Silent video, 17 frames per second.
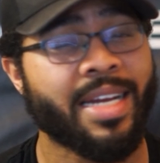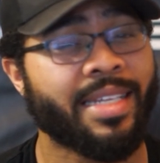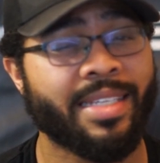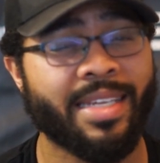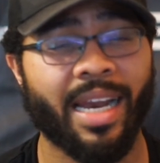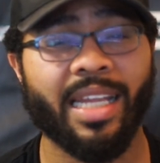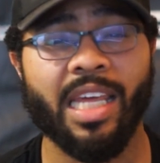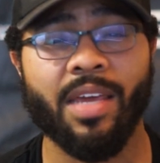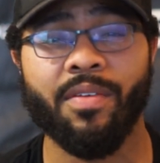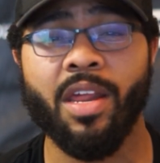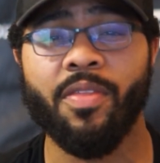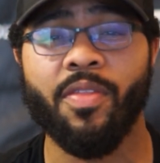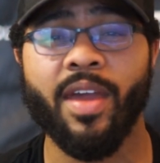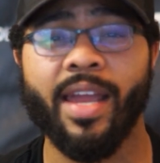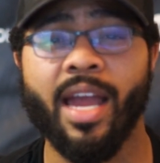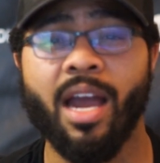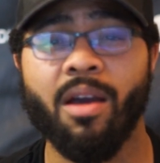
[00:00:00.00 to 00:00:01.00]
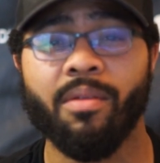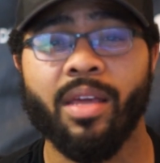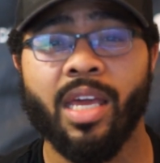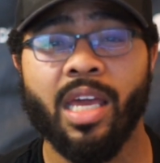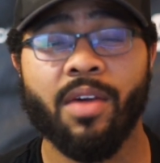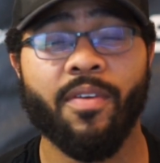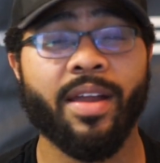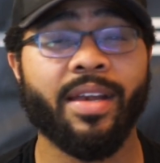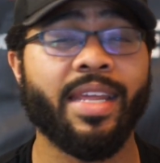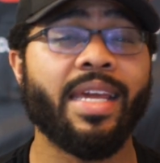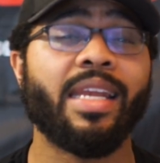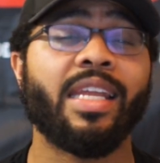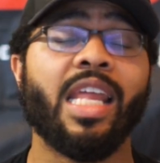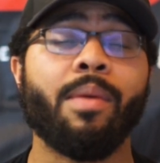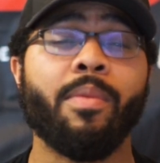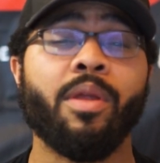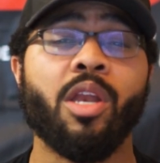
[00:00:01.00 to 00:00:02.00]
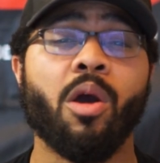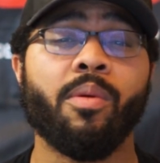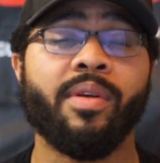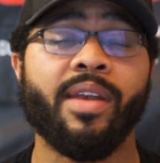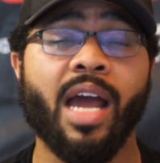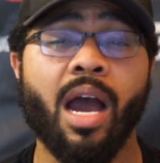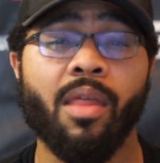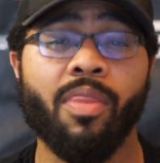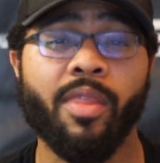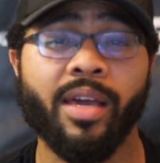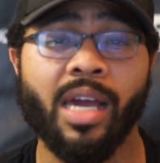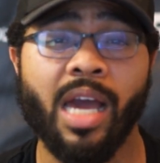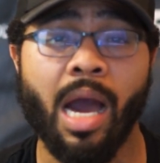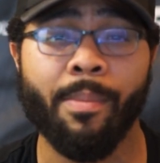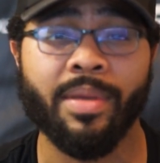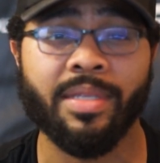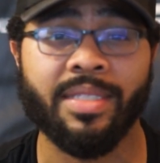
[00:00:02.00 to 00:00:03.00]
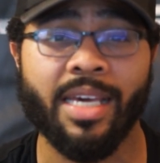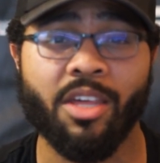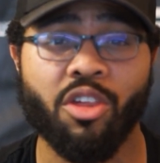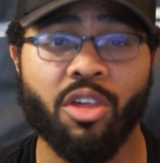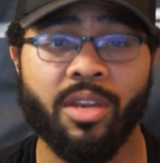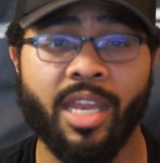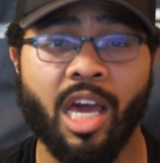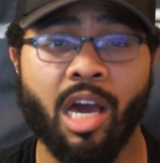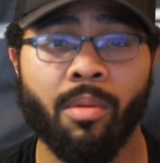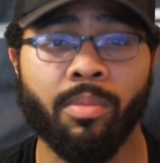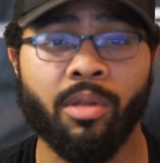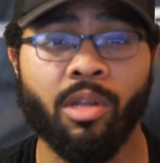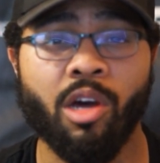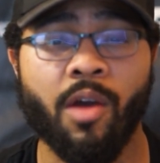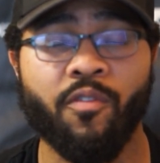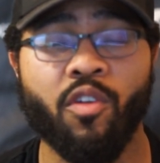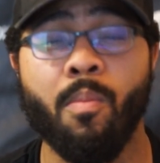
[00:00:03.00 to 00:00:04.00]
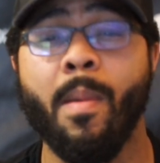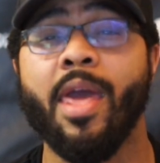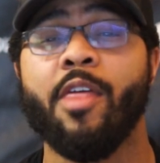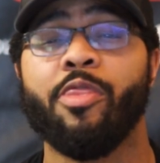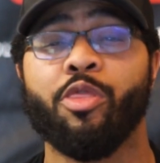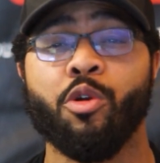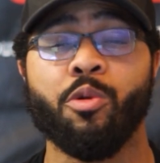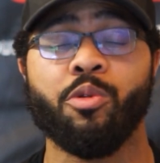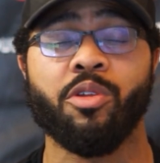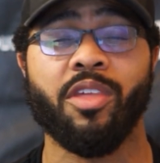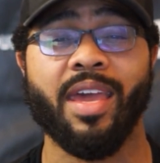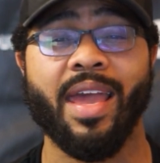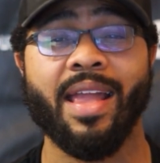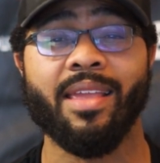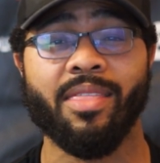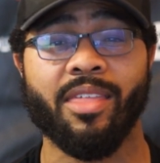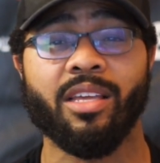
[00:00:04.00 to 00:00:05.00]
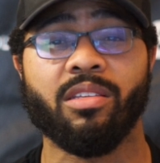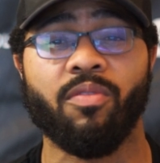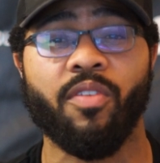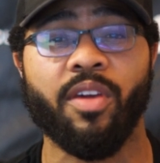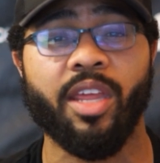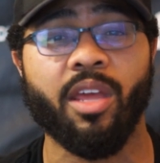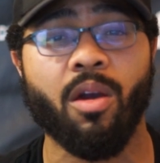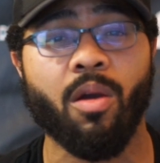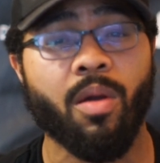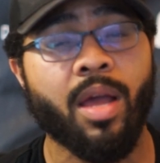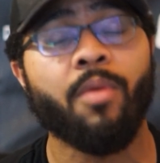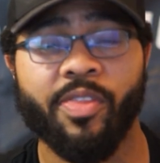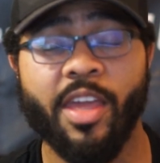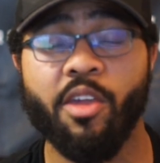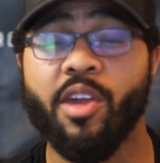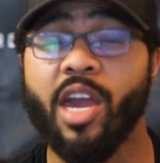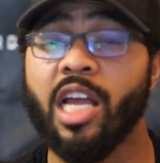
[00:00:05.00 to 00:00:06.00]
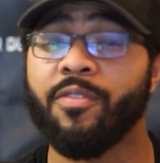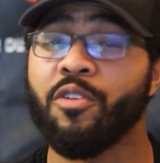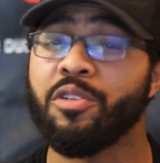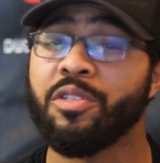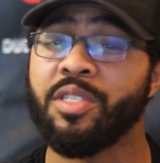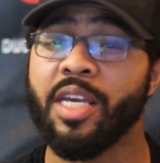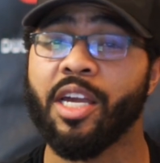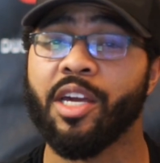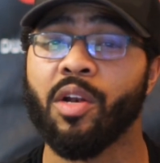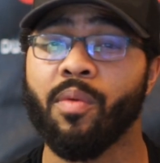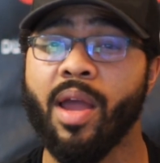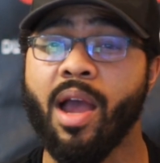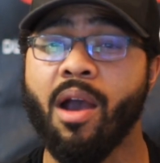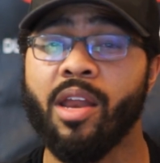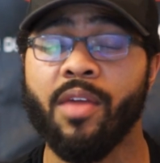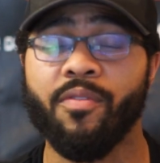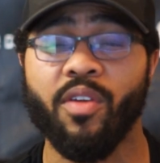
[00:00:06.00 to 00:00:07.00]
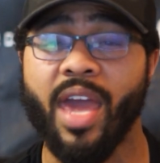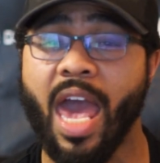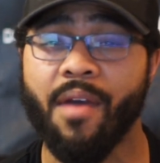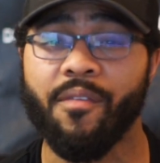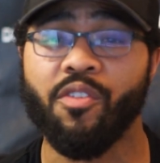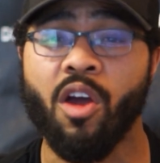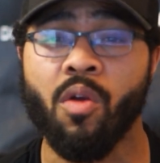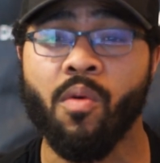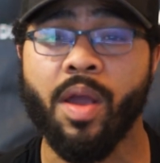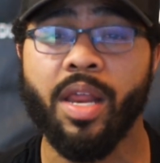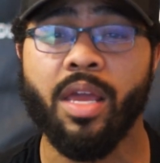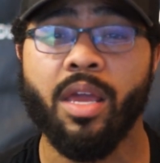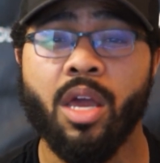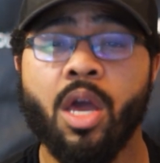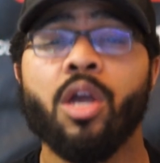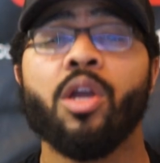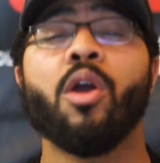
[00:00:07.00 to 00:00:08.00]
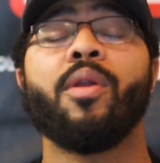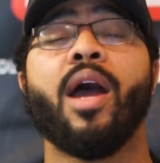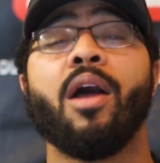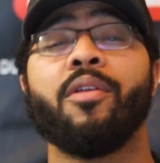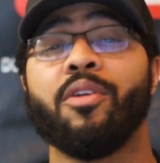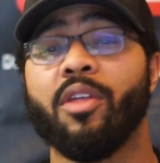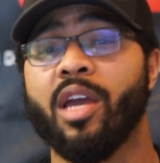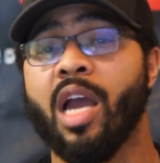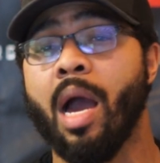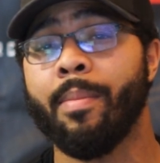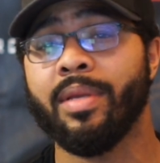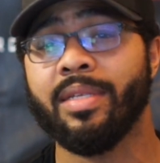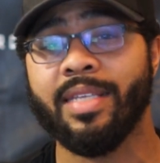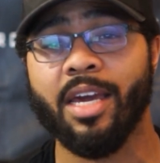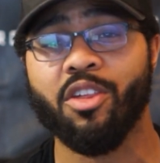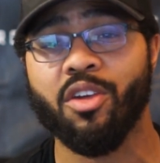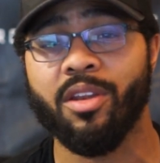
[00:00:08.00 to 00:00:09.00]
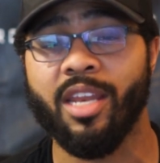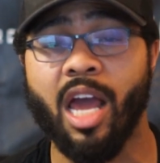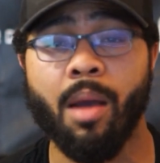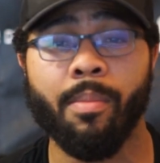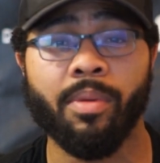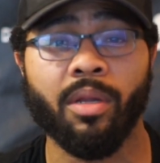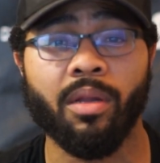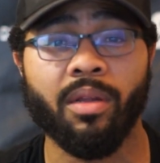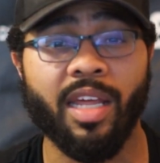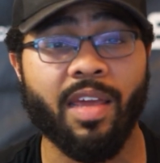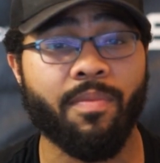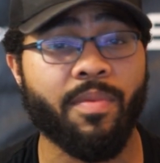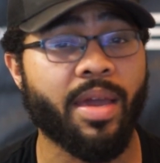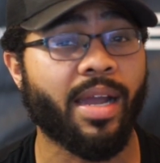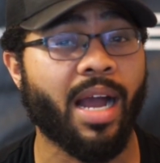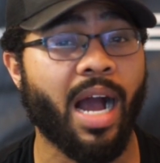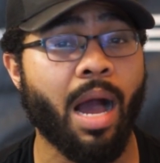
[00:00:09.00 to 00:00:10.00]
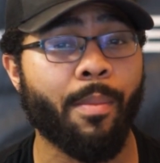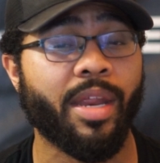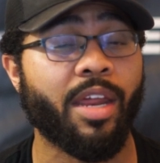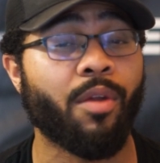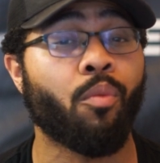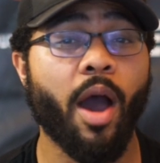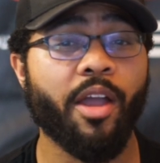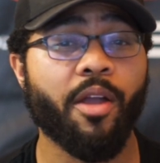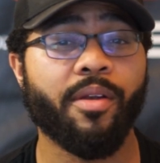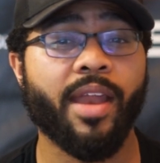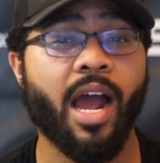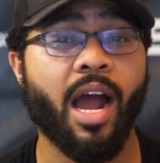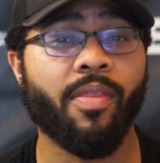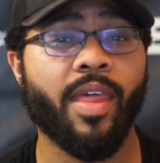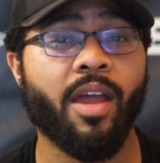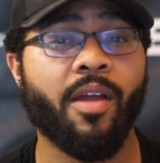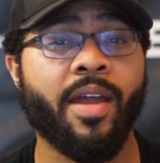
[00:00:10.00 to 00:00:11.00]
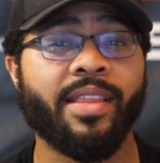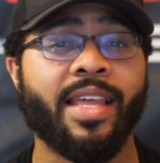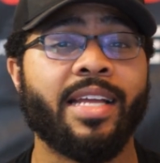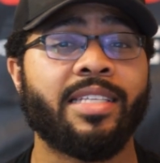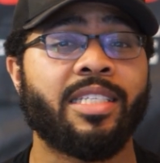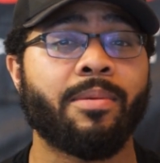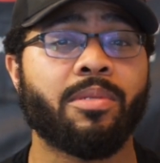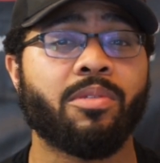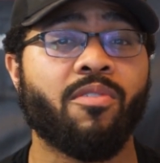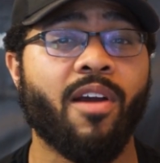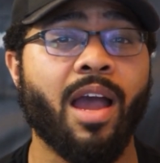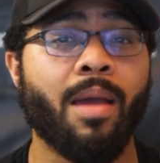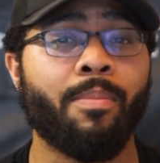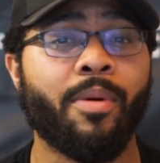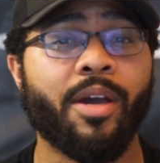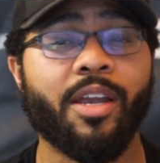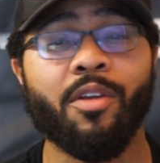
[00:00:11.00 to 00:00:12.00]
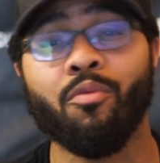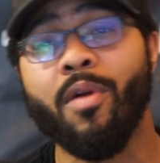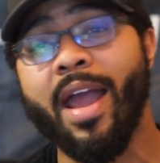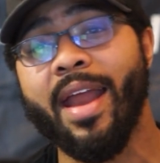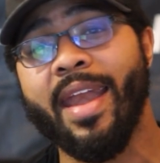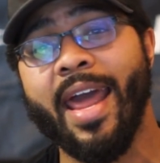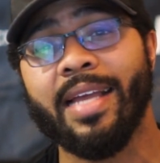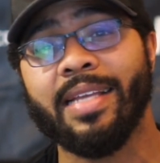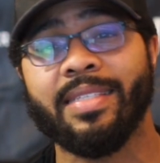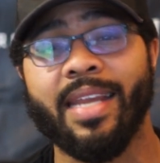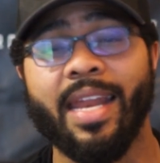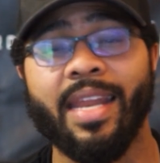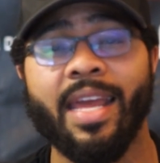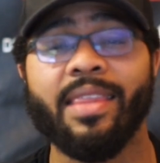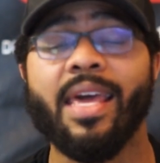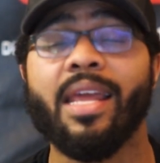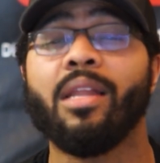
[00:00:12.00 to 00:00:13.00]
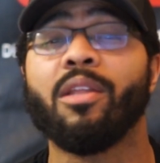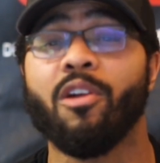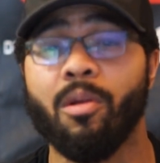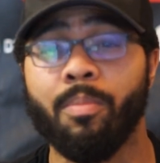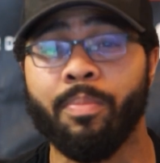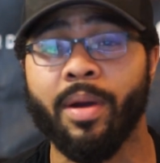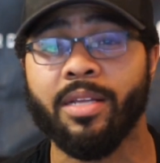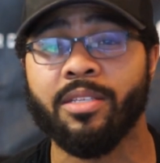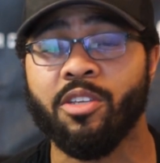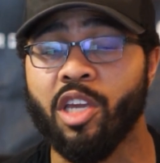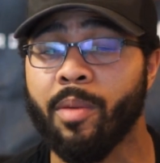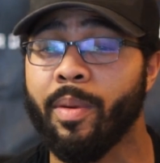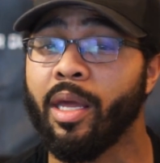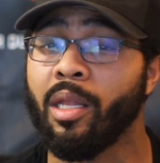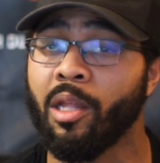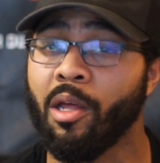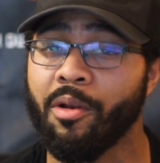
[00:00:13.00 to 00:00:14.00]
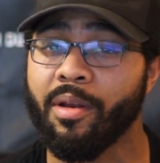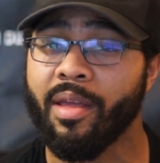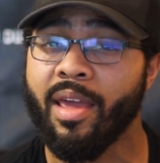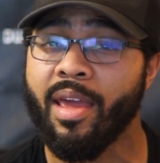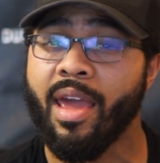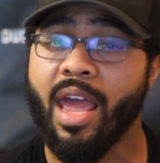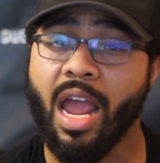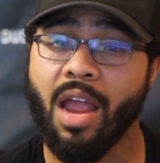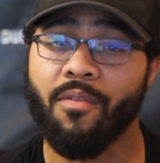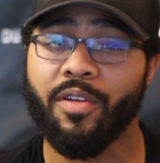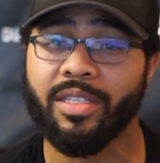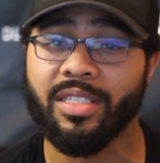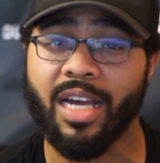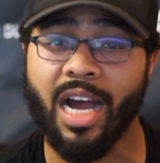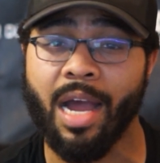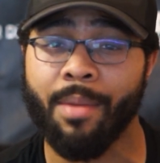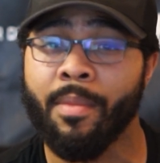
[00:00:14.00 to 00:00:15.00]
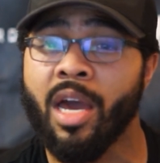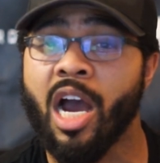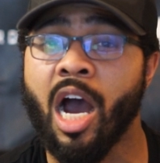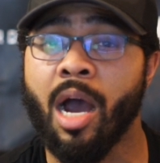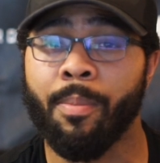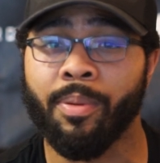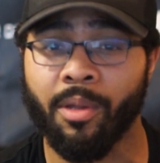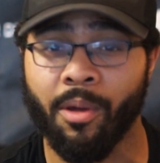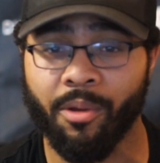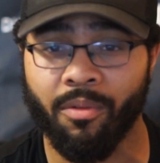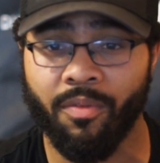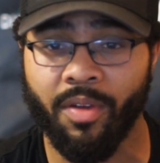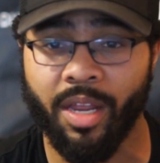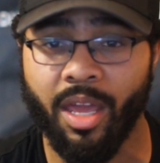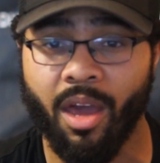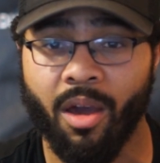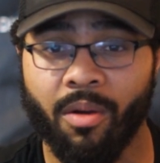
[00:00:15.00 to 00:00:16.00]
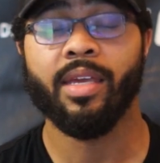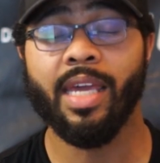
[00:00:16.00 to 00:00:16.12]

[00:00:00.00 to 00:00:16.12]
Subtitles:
Did I leave anything out? If I did, let me know down in the comment section down below. If you made it through to the end of this video, thank you guys for sticking around. If you haven't already, go down to the comment section down below, leave me a comment. And while you're down there, hit that subscribe button right next to that, hit that alert button so you can be alerted every time I upload a video.